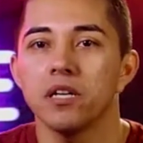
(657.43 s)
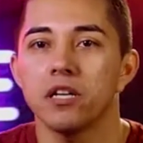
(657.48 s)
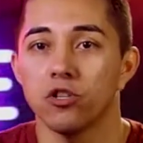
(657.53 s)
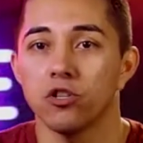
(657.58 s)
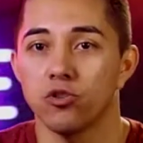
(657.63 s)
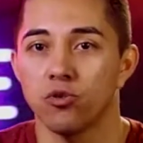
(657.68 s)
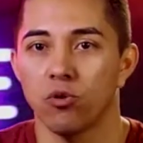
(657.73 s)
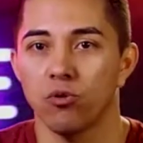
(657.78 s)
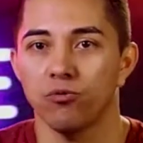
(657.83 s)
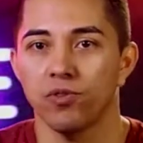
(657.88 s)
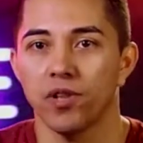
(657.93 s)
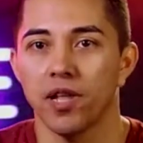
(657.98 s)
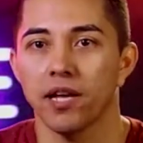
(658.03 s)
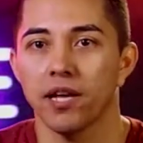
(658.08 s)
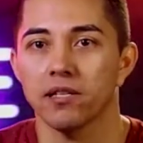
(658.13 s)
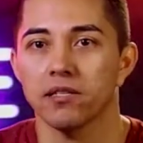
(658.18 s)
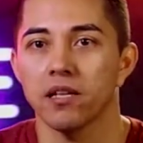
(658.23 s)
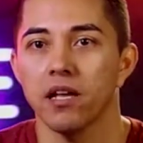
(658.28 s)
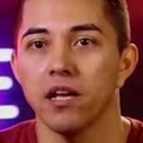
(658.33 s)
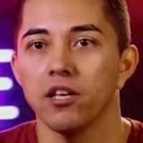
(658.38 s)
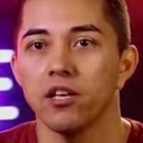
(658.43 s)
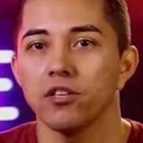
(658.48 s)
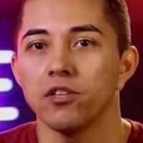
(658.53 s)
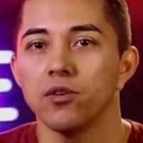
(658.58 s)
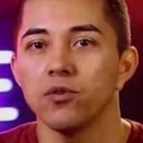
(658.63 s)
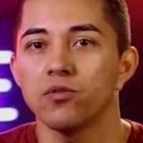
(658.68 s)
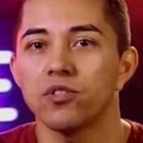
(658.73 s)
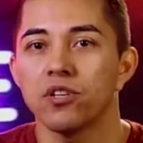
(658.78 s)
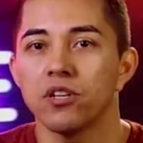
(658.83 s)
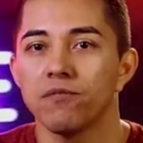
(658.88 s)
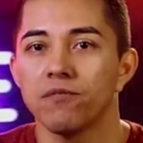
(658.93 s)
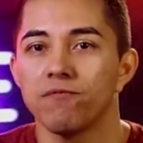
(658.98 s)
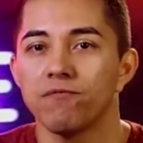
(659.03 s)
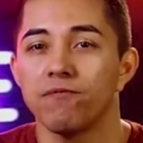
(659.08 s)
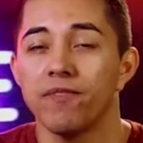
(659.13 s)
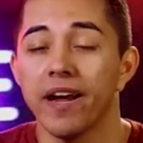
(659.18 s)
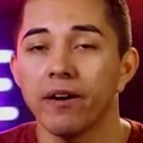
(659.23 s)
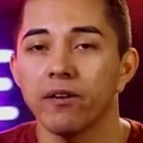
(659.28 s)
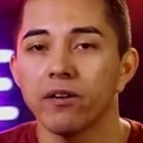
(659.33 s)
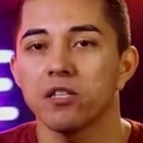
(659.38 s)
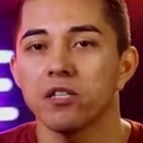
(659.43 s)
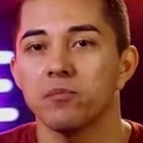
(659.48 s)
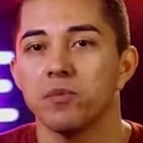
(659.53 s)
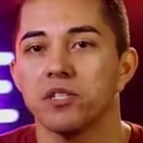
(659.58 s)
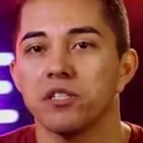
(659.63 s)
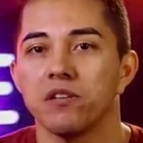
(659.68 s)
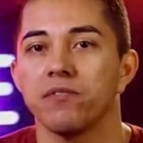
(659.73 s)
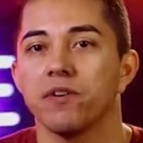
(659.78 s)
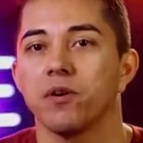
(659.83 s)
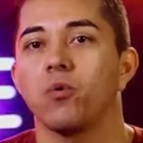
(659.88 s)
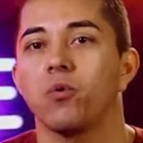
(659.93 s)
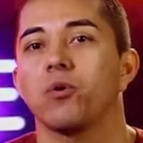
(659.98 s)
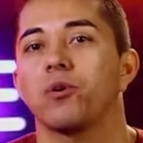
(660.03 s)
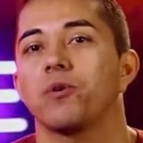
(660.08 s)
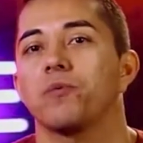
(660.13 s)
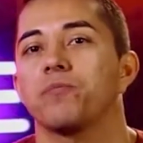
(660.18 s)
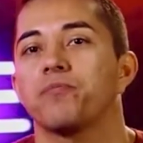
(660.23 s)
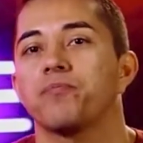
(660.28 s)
control flags used in a very specific order.